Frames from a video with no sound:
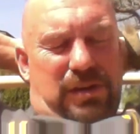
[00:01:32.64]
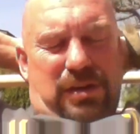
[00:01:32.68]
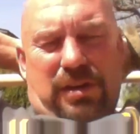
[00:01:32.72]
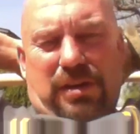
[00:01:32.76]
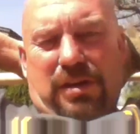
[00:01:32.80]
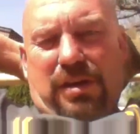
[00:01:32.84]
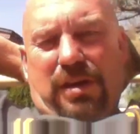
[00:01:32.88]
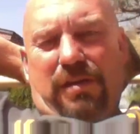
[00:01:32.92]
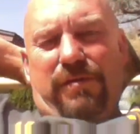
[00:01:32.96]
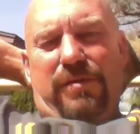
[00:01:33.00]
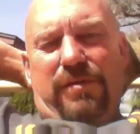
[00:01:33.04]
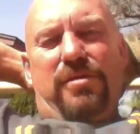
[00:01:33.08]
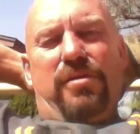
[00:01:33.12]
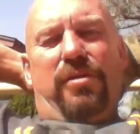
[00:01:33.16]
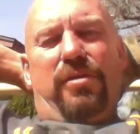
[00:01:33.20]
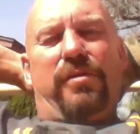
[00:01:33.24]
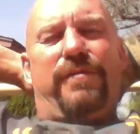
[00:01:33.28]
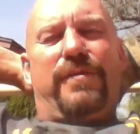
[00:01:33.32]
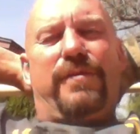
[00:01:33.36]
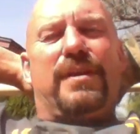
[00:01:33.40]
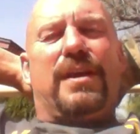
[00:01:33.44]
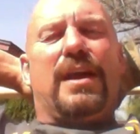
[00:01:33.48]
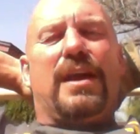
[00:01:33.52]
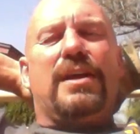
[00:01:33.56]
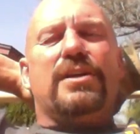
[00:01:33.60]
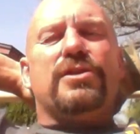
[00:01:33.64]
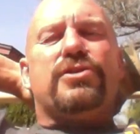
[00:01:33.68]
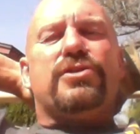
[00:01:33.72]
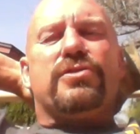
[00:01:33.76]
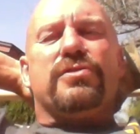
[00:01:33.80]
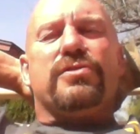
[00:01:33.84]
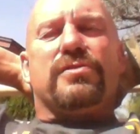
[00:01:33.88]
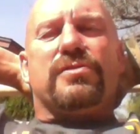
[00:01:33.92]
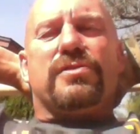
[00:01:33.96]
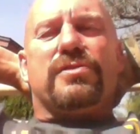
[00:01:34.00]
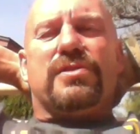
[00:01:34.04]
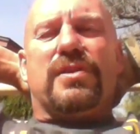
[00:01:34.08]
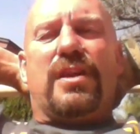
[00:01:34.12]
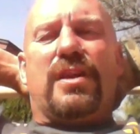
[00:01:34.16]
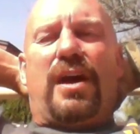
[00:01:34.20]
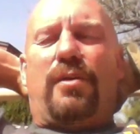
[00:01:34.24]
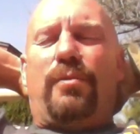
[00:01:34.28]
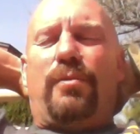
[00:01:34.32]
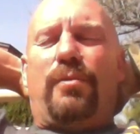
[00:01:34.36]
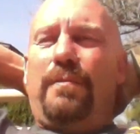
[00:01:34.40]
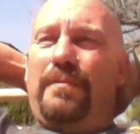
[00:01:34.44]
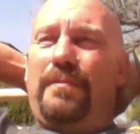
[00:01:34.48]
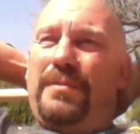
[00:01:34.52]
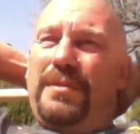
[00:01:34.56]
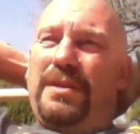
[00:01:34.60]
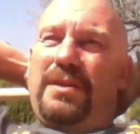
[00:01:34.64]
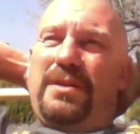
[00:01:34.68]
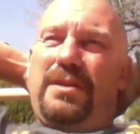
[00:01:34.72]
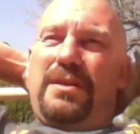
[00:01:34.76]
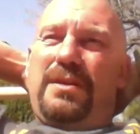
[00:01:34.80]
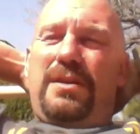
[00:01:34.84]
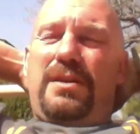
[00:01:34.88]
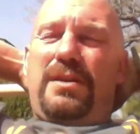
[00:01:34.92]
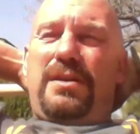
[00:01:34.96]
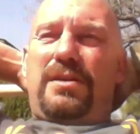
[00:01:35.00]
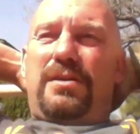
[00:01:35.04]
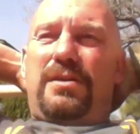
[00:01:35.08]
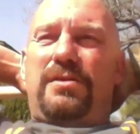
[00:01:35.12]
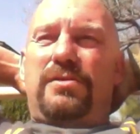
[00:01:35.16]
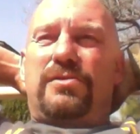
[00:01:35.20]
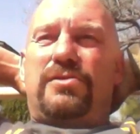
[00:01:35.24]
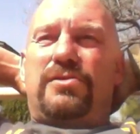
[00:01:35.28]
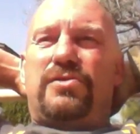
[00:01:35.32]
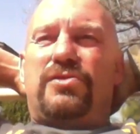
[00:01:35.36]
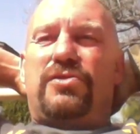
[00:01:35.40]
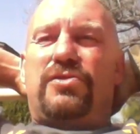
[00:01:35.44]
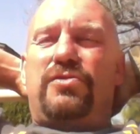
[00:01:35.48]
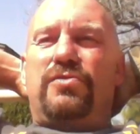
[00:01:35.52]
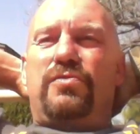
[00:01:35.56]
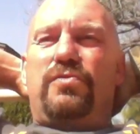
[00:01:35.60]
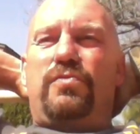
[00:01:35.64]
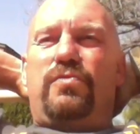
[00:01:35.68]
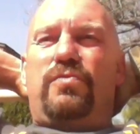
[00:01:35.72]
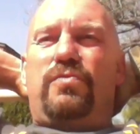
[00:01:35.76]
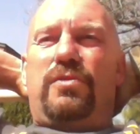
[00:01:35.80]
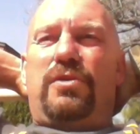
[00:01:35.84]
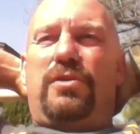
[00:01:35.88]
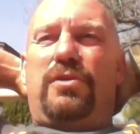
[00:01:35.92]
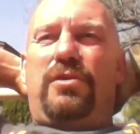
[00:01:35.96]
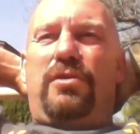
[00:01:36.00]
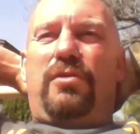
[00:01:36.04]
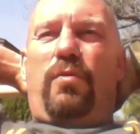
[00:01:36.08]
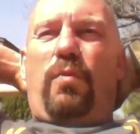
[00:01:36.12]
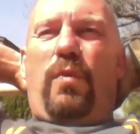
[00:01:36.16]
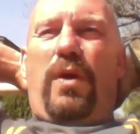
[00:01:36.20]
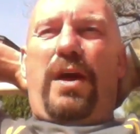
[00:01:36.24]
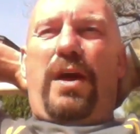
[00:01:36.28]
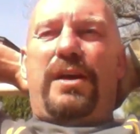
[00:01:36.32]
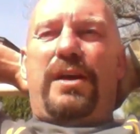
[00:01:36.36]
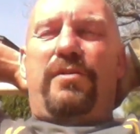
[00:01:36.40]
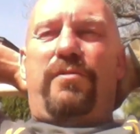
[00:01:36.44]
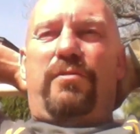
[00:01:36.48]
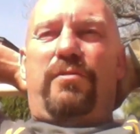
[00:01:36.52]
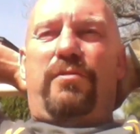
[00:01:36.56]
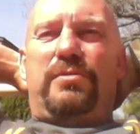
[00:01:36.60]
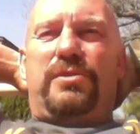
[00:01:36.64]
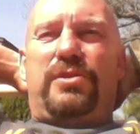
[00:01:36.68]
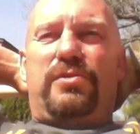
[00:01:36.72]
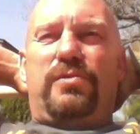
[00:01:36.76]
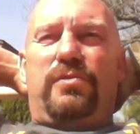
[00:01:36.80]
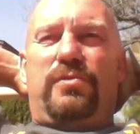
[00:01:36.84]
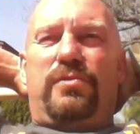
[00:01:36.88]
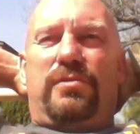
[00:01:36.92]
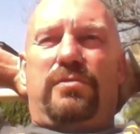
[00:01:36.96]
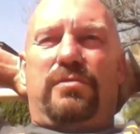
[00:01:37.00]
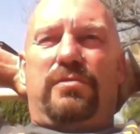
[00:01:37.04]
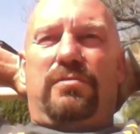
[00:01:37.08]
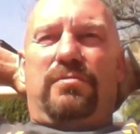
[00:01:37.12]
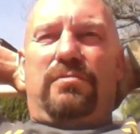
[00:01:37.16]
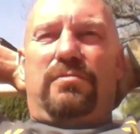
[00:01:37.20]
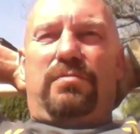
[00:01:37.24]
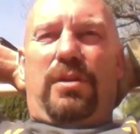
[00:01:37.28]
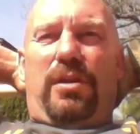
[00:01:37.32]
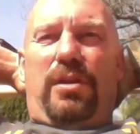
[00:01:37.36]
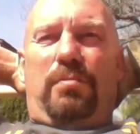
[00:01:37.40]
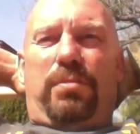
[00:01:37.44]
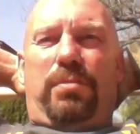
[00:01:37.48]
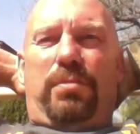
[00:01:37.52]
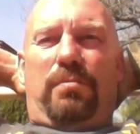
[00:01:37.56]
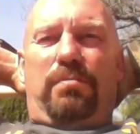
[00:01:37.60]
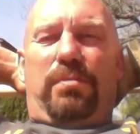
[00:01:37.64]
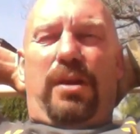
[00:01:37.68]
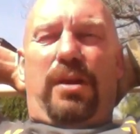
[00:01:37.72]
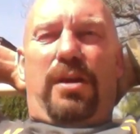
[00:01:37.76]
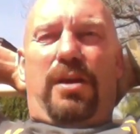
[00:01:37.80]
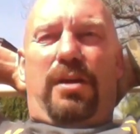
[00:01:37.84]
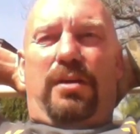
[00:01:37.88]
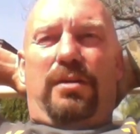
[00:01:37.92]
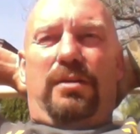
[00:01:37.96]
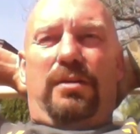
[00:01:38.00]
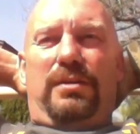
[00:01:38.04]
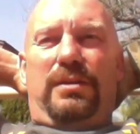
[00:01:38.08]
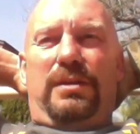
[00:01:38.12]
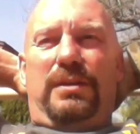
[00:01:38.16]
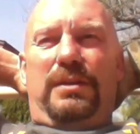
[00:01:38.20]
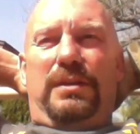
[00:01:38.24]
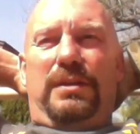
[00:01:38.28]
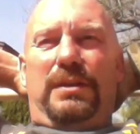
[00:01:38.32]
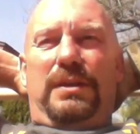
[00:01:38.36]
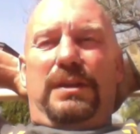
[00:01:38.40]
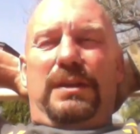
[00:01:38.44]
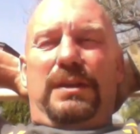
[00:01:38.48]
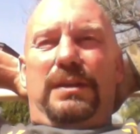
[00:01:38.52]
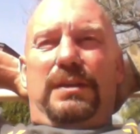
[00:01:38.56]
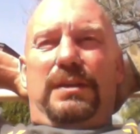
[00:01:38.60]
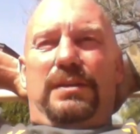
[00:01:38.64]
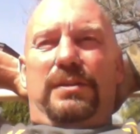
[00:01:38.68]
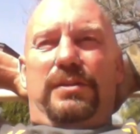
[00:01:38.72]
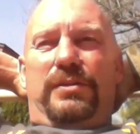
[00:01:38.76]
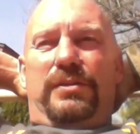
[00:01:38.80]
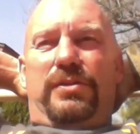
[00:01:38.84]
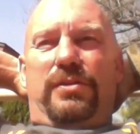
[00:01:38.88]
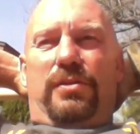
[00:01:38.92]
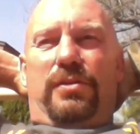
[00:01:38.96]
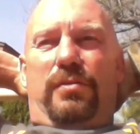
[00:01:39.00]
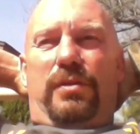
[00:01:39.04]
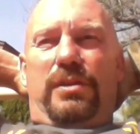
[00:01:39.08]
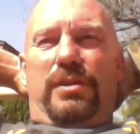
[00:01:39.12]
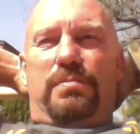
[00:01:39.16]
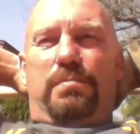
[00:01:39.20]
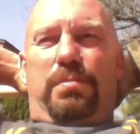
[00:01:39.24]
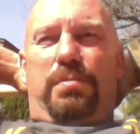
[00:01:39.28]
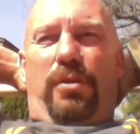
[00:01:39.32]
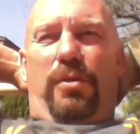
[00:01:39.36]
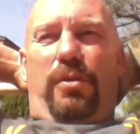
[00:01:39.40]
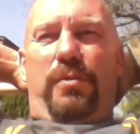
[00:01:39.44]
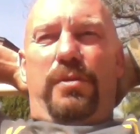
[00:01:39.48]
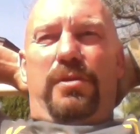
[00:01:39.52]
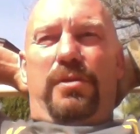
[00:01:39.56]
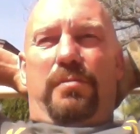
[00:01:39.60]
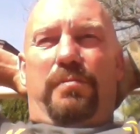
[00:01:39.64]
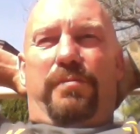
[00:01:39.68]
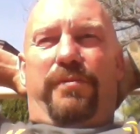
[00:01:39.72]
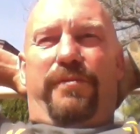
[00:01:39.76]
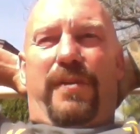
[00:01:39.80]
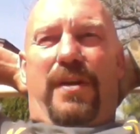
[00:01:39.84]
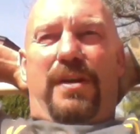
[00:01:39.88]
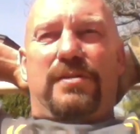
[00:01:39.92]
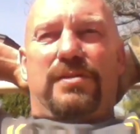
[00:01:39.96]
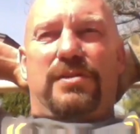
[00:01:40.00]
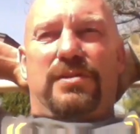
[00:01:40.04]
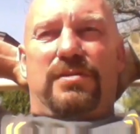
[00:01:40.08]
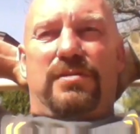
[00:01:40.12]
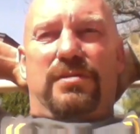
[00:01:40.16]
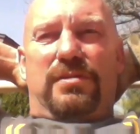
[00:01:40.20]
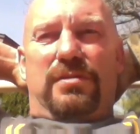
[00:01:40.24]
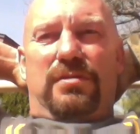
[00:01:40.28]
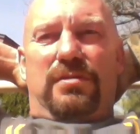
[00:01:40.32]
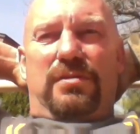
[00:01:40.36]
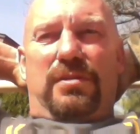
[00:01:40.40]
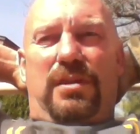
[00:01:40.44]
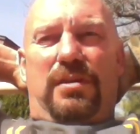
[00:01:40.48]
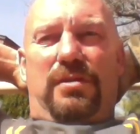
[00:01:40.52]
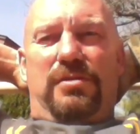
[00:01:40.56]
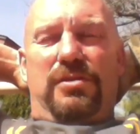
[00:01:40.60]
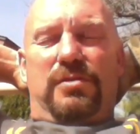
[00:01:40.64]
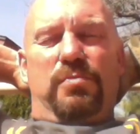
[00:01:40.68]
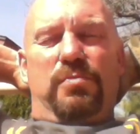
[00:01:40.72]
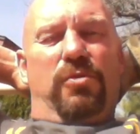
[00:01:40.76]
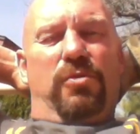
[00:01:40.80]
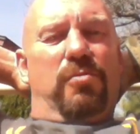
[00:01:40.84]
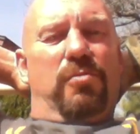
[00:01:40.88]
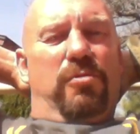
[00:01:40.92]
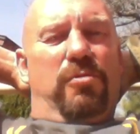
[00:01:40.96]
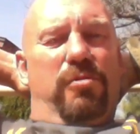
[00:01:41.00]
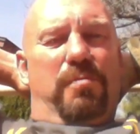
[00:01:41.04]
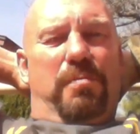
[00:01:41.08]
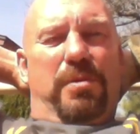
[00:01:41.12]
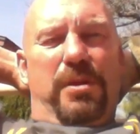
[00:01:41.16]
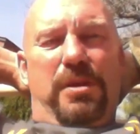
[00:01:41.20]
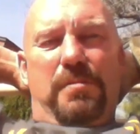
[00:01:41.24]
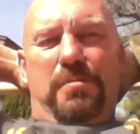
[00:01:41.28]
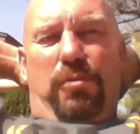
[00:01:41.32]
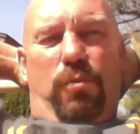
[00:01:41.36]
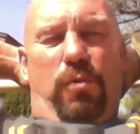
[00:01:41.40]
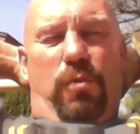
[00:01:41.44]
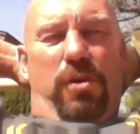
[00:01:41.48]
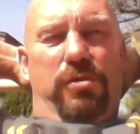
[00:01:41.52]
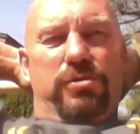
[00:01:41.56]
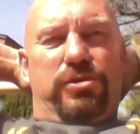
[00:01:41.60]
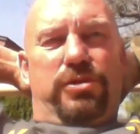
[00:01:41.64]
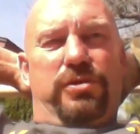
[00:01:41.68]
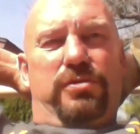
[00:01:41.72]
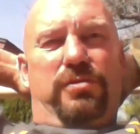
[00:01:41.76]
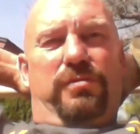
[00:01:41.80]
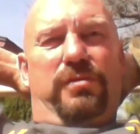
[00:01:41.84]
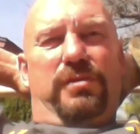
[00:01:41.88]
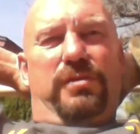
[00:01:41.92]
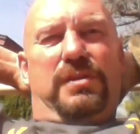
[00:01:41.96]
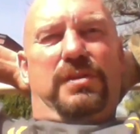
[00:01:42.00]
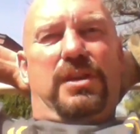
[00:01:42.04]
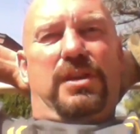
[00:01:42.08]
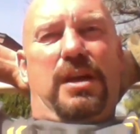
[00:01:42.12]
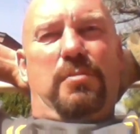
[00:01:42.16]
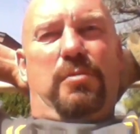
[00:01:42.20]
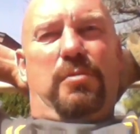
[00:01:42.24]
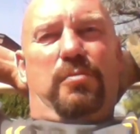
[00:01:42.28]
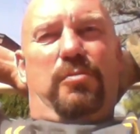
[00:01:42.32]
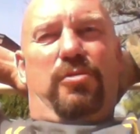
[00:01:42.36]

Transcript: they give you notifications now to, where you're up to and blah, blah, blah. So it's blowing up fast. And there's more and more people watching all the time and